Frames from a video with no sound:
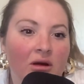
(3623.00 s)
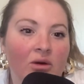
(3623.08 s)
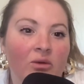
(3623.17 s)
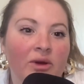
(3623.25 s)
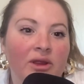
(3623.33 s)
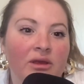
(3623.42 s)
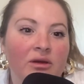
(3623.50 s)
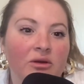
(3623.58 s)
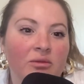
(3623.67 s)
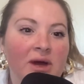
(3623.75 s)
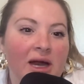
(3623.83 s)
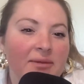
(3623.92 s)
with
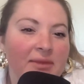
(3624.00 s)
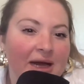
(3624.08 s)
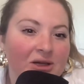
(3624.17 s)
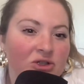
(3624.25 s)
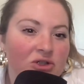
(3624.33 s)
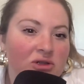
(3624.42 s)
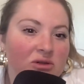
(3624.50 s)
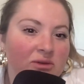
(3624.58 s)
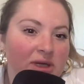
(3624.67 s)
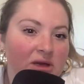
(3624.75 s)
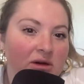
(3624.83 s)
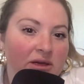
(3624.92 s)
whom I matched
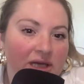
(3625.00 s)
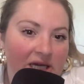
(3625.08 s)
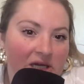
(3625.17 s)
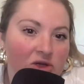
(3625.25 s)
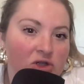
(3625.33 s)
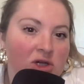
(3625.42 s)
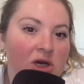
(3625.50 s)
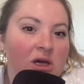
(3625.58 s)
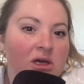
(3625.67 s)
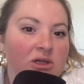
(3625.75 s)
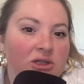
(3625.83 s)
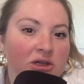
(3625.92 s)
with on Hinge.
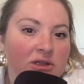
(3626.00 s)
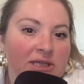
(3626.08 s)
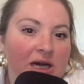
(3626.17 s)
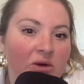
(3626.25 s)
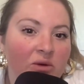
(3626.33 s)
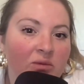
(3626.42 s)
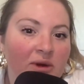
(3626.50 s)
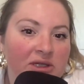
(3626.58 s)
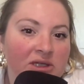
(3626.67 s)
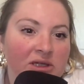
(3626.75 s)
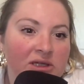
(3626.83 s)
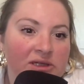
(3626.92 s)
Turns out we went
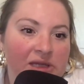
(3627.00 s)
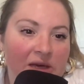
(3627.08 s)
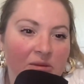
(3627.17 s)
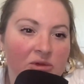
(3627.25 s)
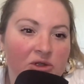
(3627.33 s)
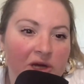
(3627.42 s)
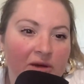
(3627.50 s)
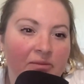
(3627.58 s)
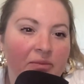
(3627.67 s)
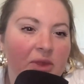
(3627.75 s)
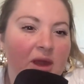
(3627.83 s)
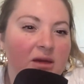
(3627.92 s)
to the same gym.
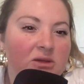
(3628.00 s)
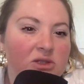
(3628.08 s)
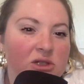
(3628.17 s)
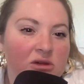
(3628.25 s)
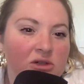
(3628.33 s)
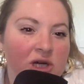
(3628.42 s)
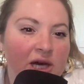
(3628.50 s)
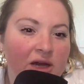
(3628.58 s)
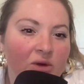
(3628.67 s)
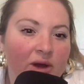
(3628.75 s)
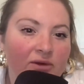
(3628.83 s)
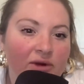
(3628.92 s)
I was too shy and
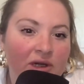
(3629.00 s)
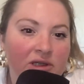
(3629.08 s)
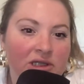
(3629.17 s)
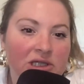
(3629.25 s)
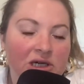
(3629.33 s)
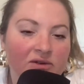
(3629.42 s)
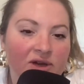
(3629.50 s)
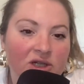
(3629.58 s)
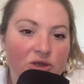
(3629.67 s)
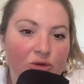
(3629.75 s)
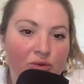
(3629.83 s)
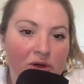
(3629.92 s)
quite frankly terrified
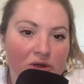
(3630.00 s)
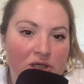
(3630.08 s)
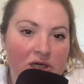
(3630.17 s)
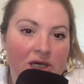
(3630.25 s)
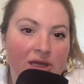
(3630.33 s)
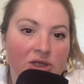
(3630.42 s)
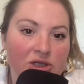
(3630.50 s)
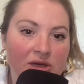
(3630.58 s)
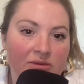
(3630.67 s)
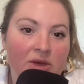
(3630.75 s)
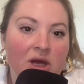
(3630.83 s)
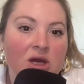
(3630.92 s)
to approach her in the
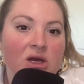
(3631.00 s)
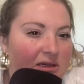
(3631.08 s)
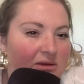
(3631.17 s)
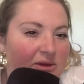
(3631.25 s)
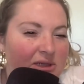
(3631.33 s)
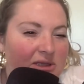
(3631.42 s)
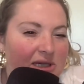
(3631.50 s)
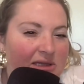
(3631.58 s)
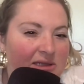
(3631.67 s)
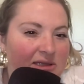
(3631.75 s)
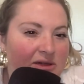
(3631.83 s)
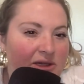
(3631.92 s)
gym. What's
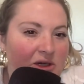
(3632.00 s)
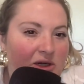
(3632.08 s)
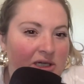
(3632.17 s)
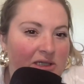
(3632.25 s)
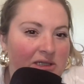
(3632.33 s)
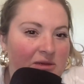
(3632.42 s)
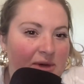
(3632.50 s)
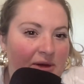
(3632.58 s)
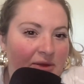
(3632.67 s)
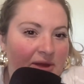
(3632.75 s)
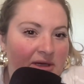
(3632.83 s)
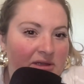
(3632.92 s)
necessarily crazy
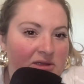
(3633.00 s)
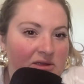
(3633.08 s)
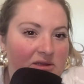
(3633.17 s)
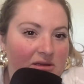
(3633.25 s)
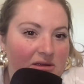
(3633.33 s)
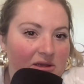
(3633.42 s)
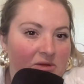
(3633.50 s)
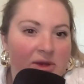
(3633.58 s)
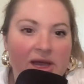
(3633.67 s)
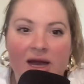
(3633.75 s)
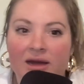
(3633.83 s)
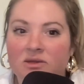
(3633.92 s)
about this, you
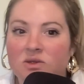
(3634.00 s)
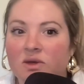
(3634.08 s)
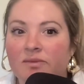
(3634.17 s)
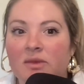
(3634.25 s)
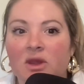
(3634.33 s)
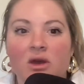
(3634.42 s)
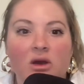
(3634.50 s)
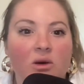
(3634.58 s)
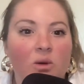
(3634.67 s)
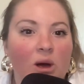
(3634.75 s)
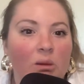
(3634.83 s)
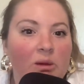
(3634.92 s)
may ask?
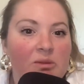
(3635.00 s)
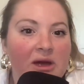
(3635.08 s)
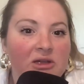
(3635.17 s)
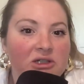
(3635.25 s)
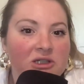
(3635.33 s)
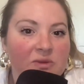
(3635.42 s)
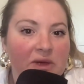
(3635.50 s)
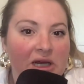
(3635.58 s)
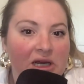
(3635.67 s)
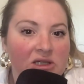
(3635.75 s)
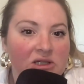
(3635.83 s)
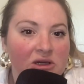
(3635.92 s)
Well, we met just
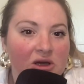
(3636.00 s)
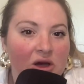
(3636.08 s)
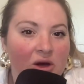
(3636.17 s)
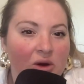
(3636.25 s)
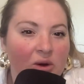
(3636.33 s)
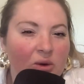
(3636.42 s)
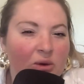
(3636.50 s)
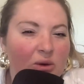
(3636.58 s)
planning to go.